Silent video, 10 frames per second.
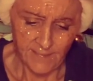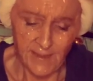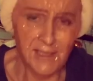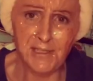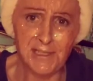
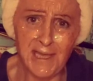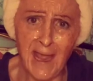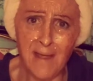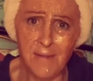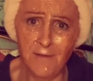It's the
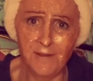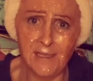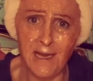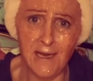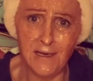same every
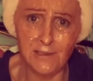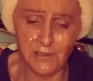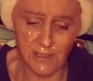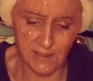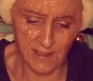year,
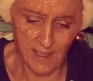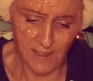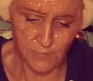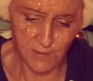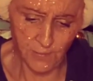she said
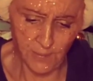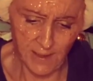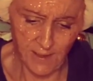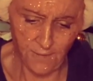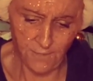with a
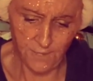wave.